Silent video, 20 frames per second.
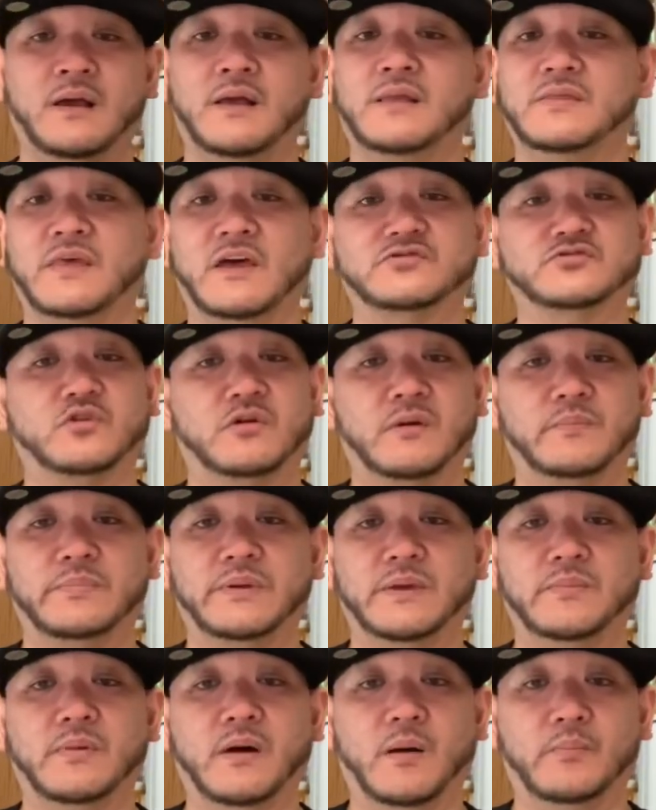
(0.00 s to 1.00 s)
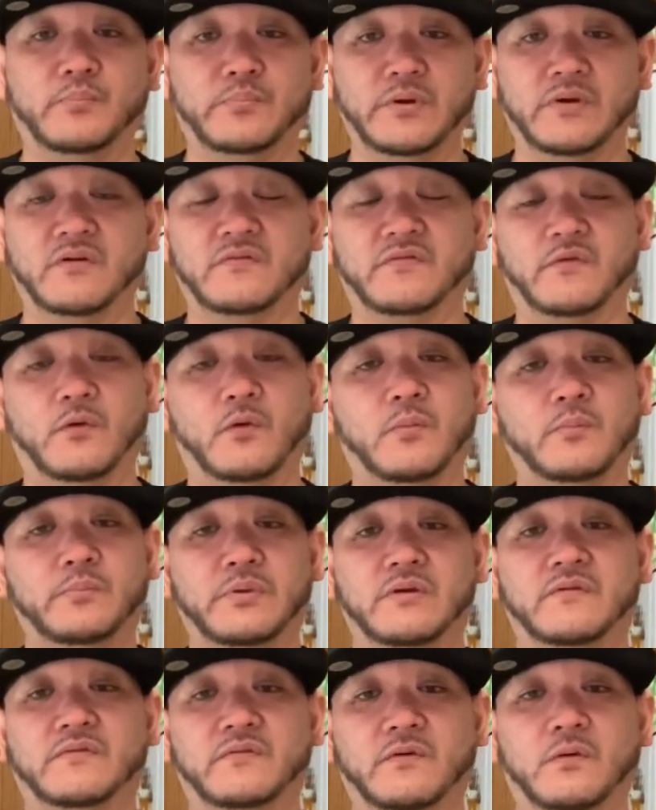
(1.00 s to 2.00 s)
that's gonna be a beautiful,
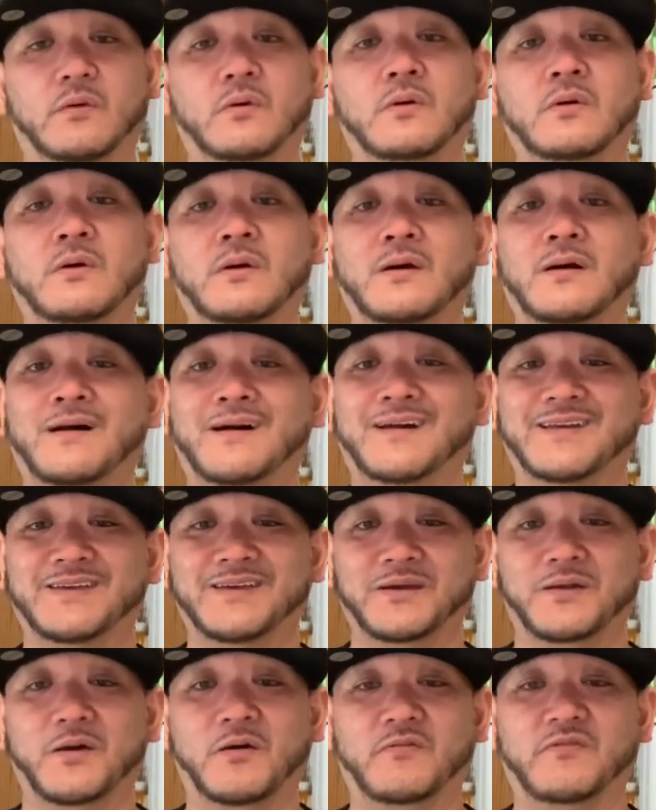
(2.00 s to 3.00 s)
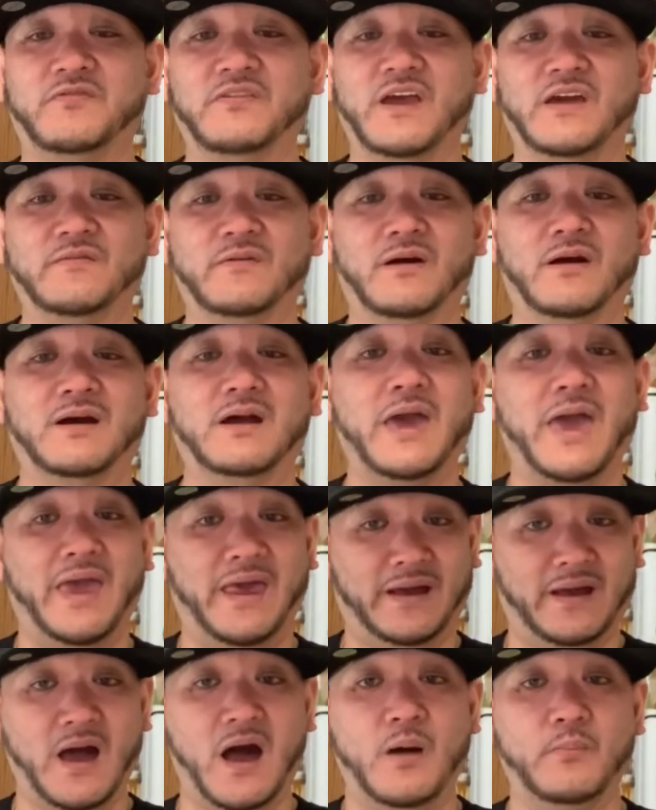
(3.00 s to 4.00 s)
beautiful, flavor
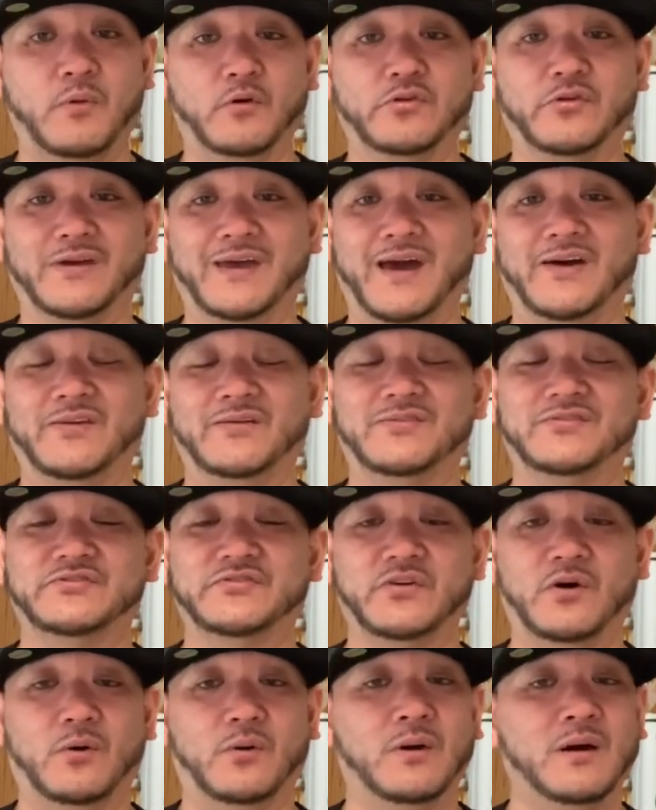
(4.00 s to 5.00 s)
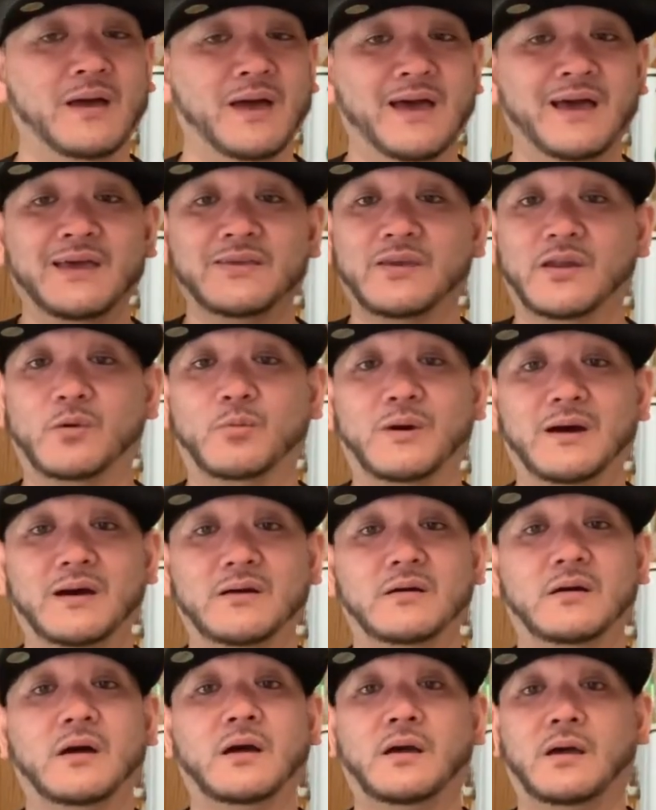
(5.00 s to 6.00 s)
and combo together. So, you know
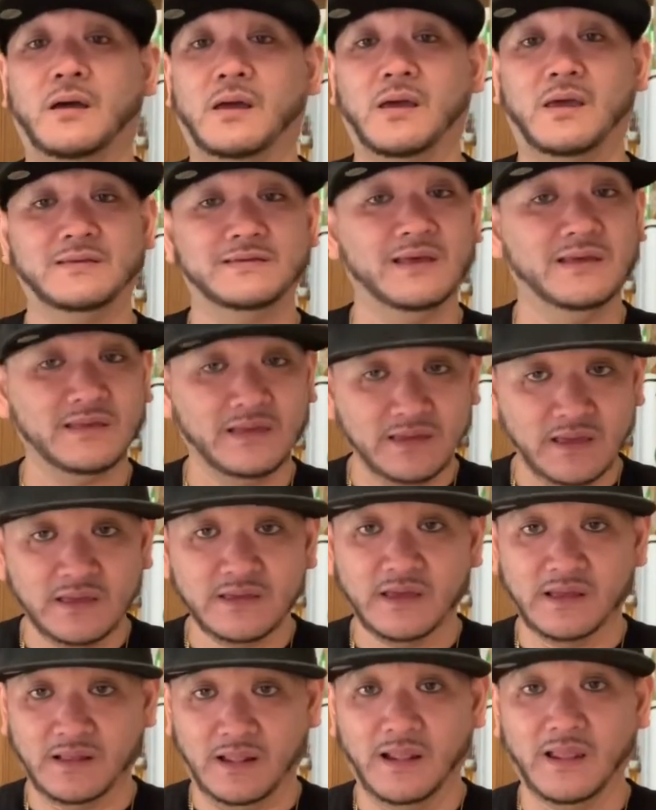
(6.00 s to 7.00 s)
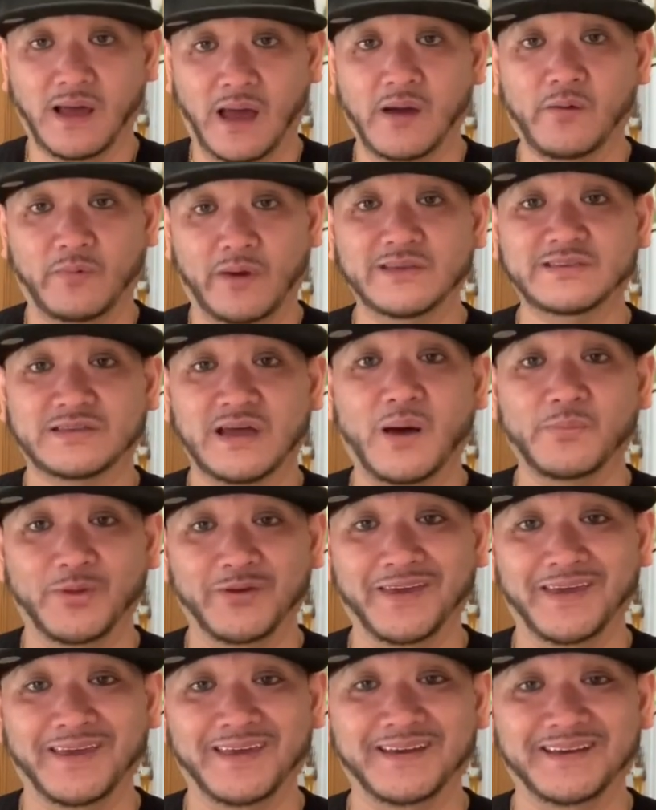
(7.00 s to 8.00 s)
what? It's time to
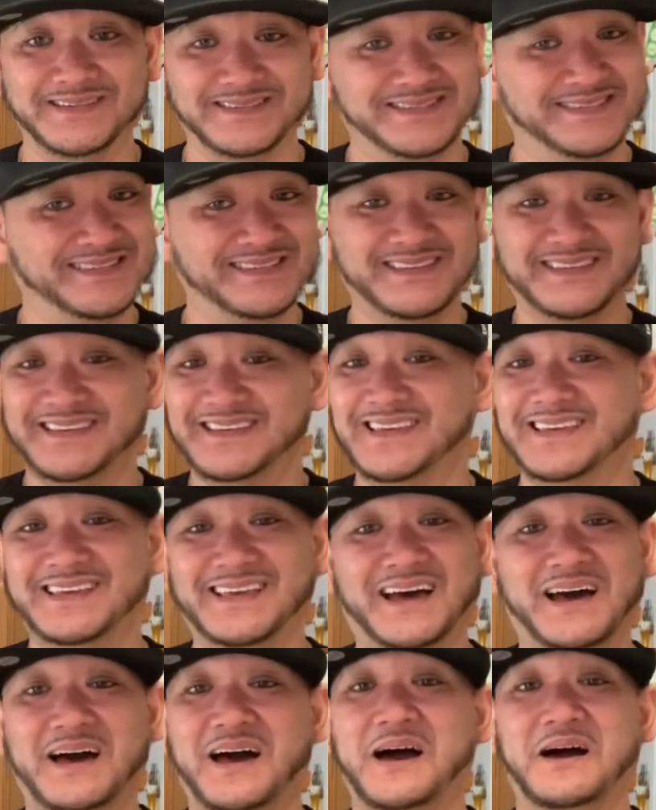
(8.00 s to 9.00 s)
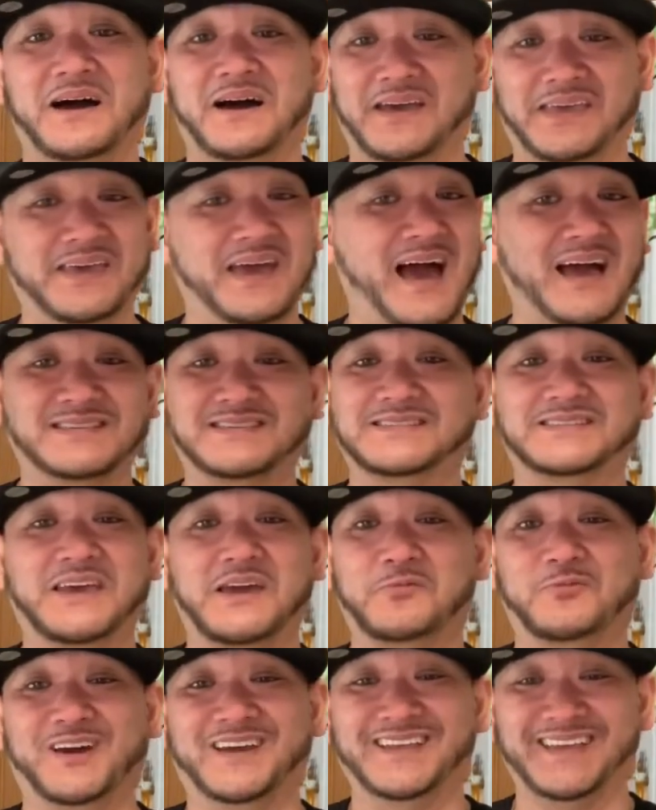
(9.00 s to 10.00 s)
eat because I just
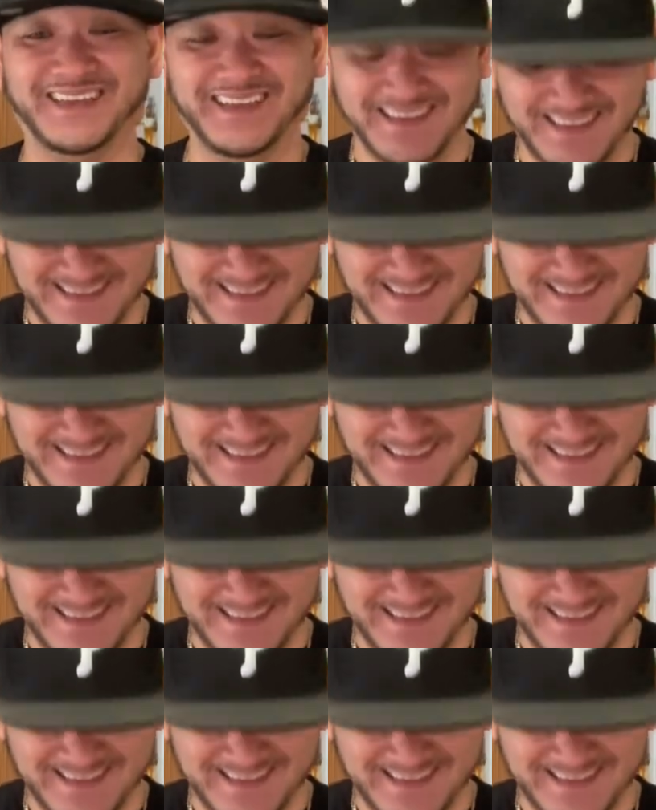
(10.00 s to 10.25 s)
can't wait.